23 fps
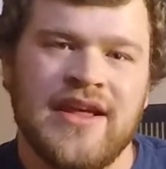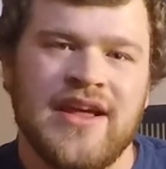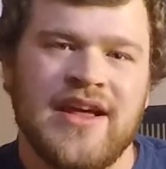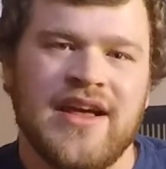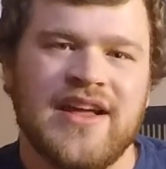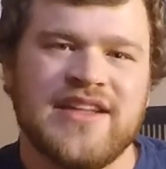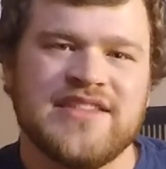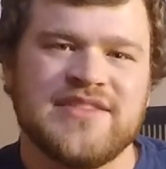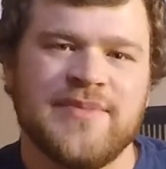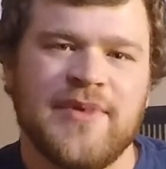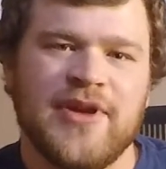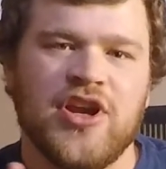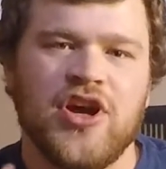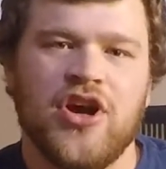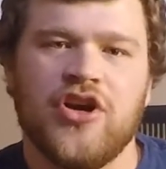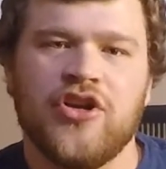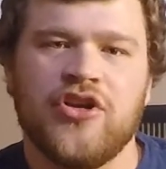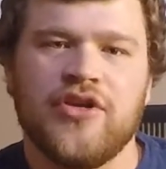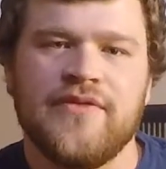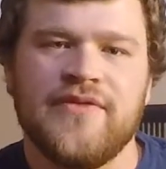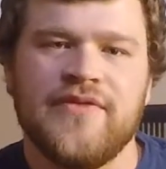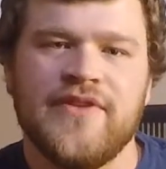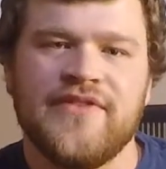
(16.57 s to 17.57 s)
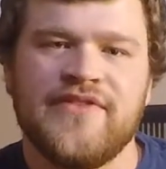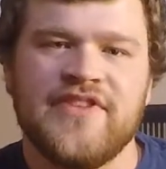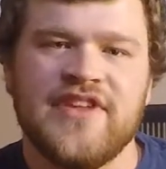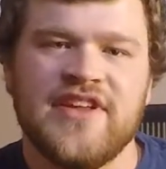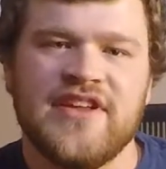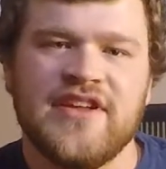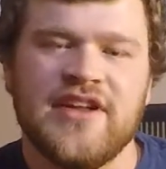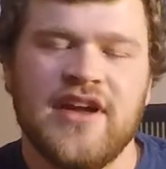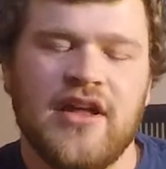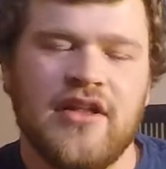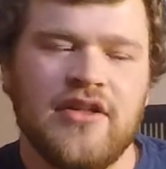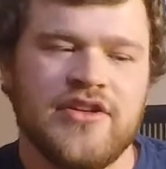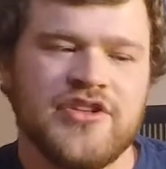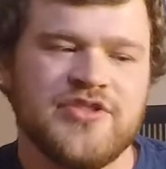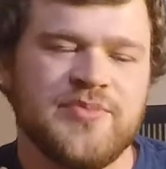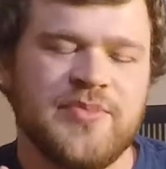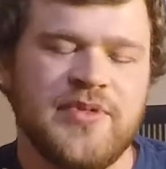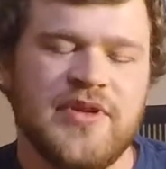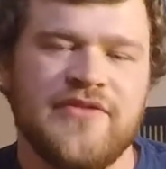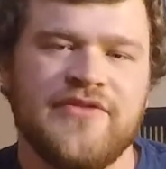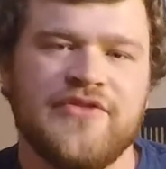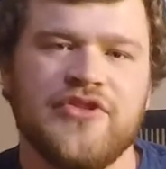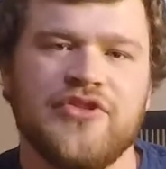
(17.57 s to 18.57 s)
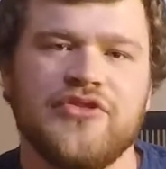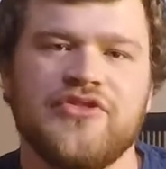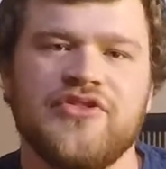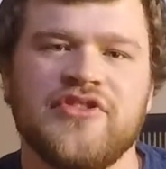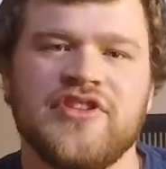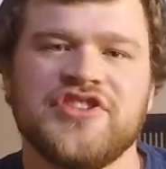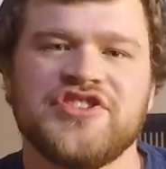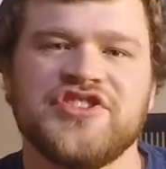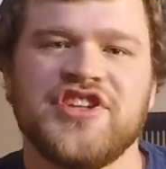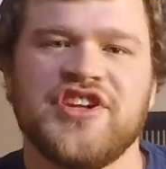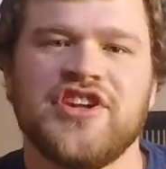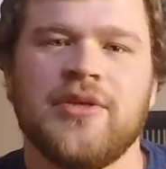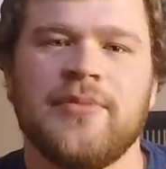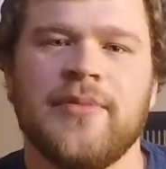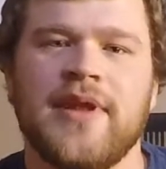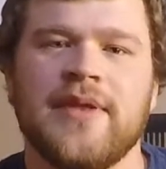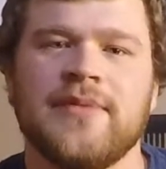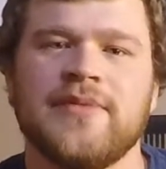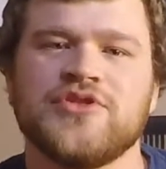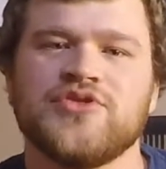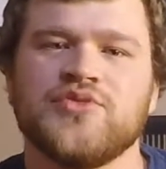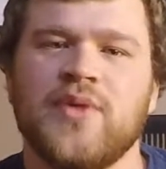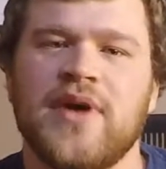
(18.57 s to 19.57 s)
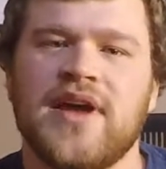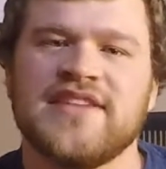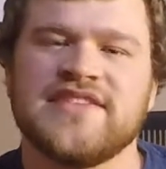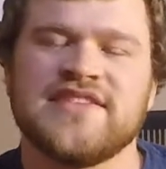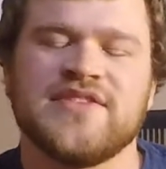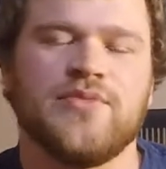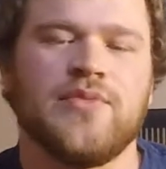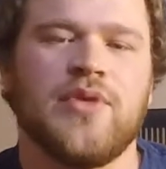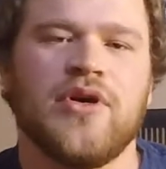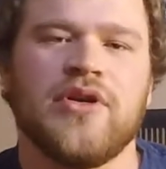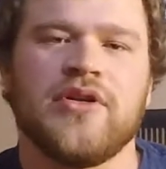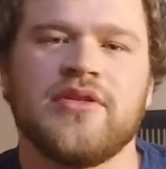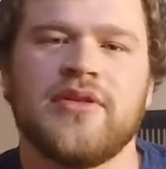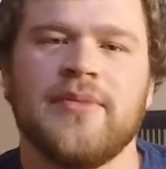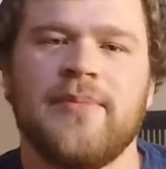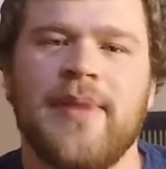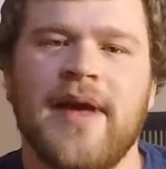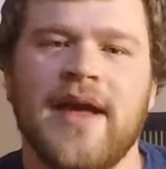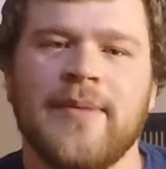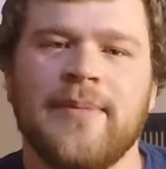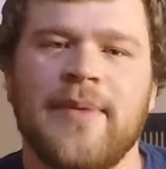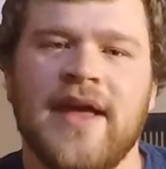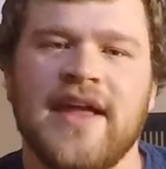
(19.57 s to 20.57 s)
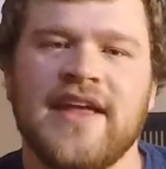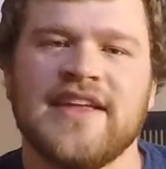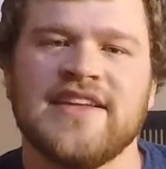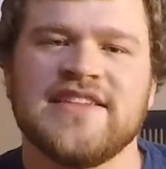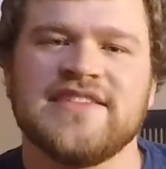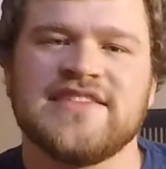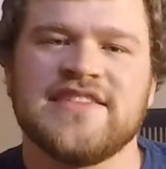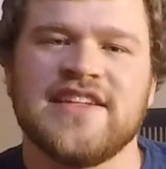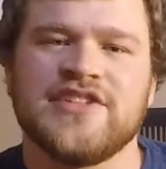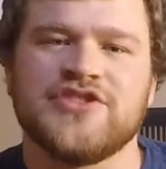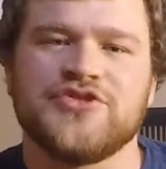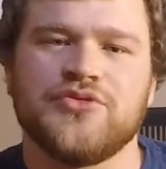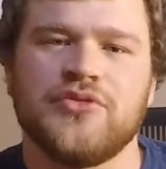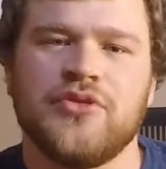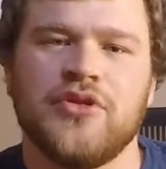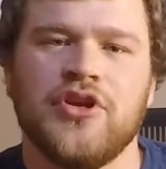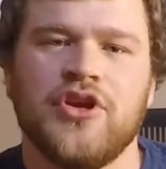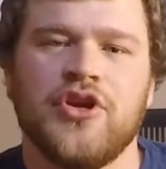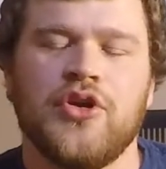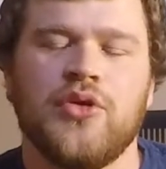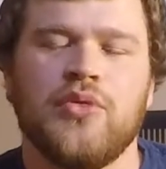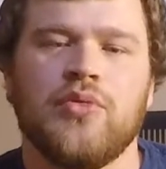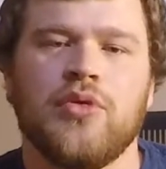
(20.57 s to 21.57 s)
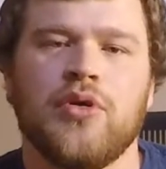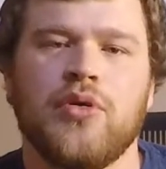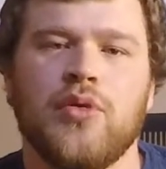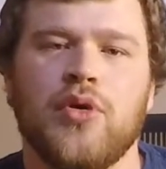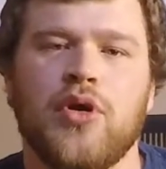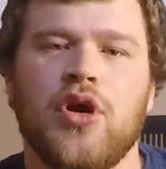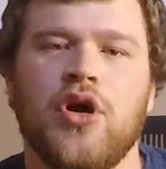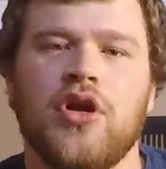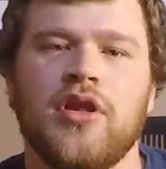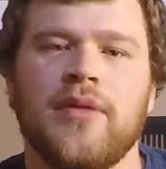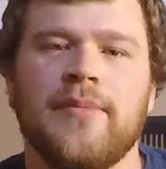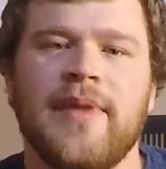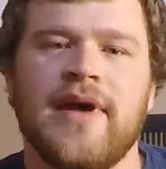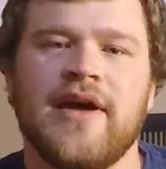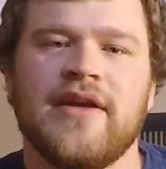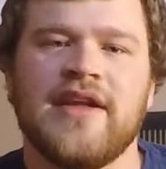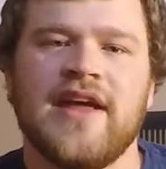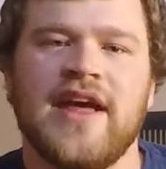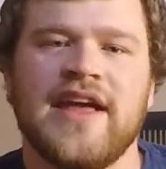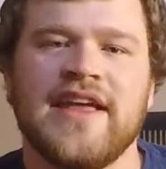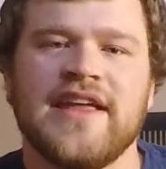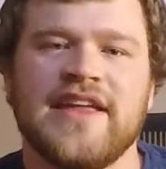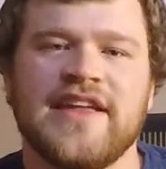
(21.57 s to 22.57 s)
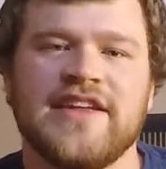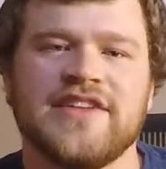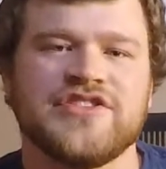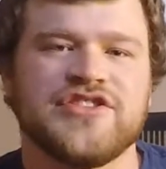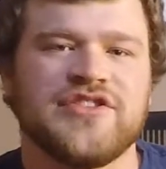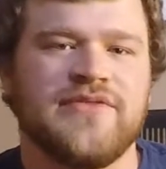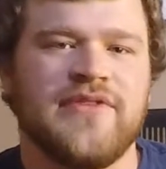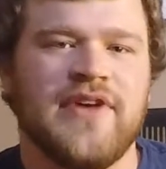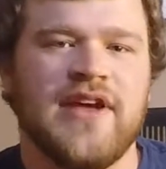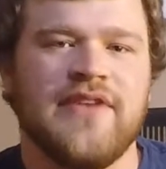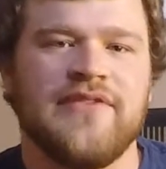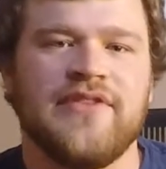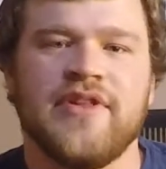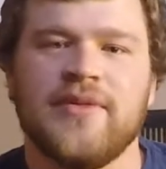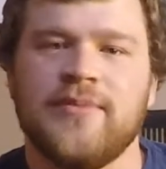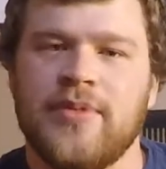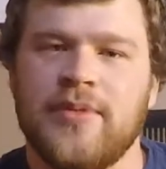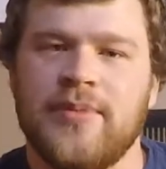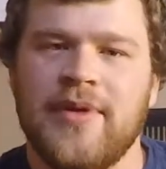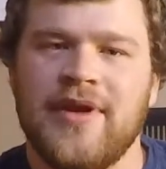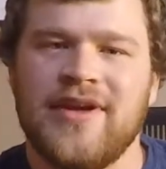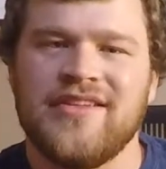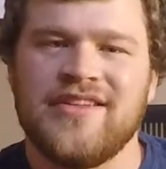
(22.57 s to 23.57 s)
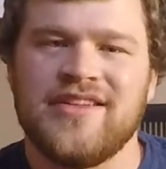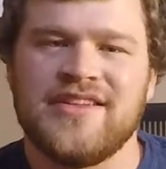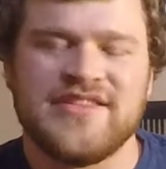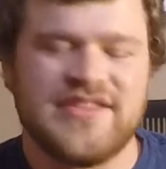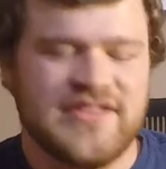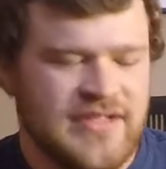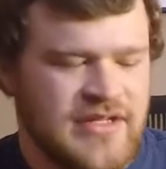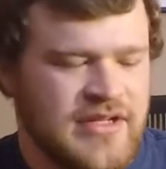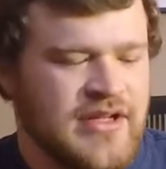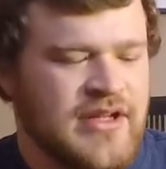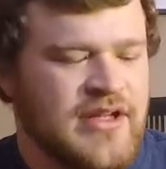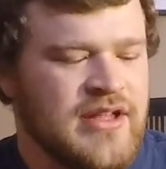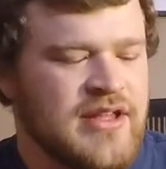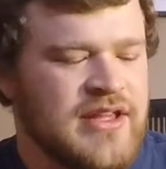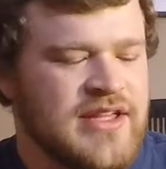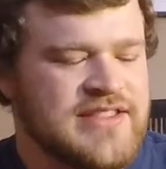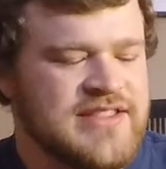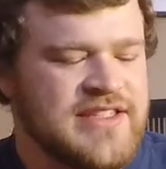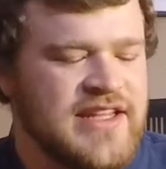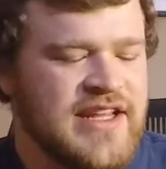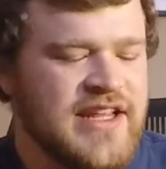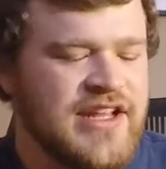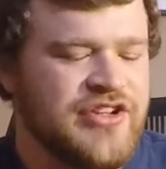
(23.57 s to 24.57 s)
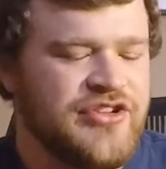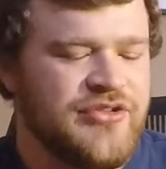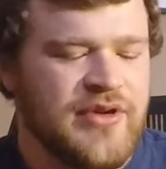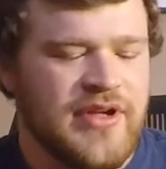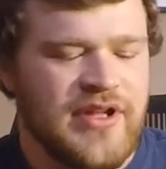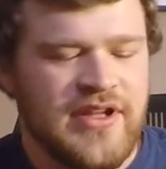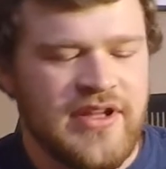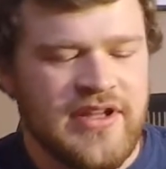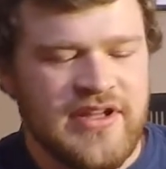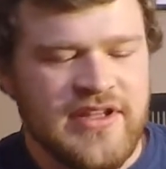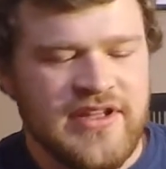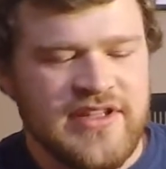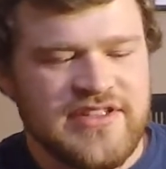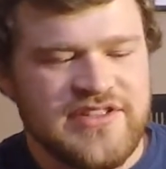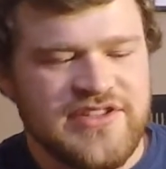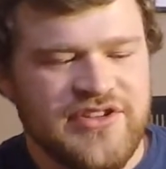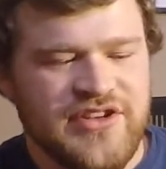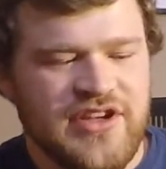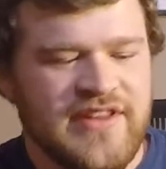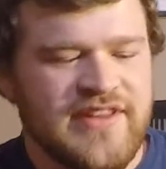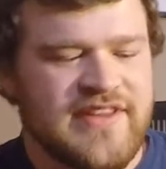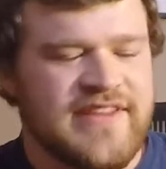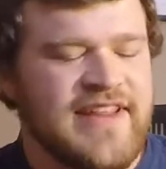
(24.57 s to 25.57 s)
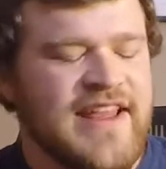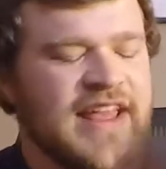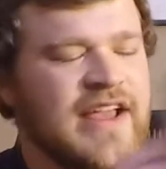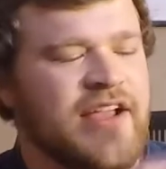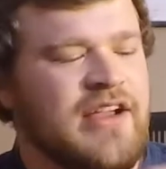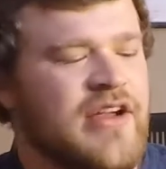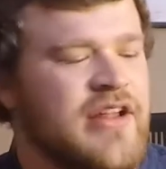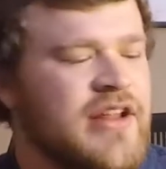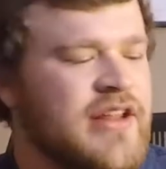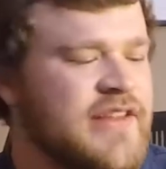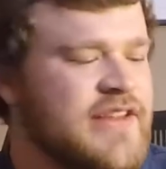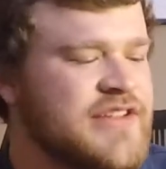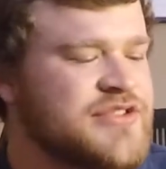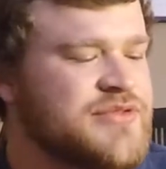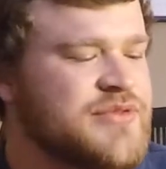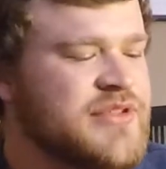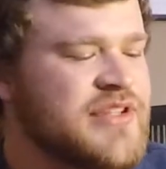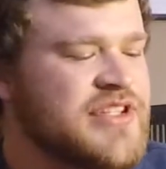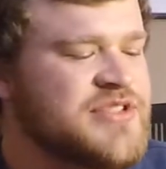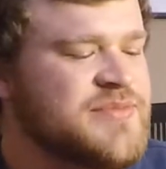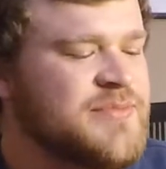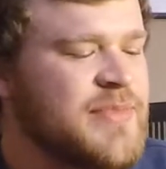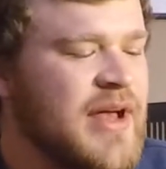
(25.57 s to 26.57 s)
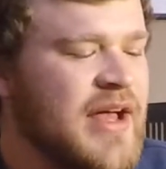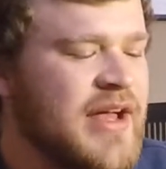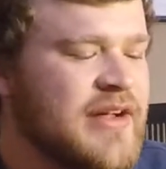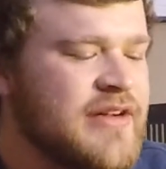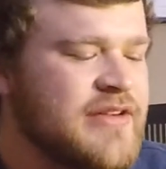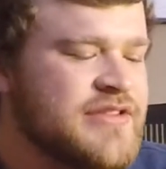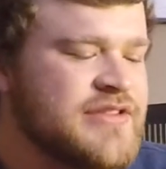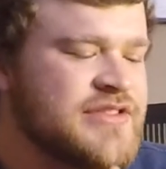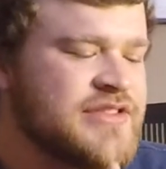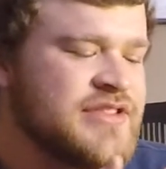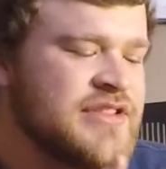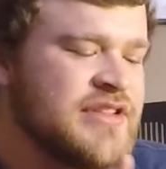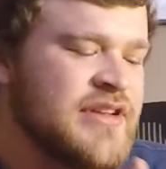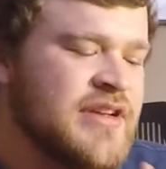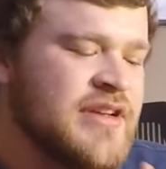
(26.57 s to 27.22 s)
It's about $115, but if you're new to this channel, my name is Wes, and welcome to Backpacking Central, where we're all about hiking, survival, and preparedness. Let's get into it. Still got the tag on it. This one expires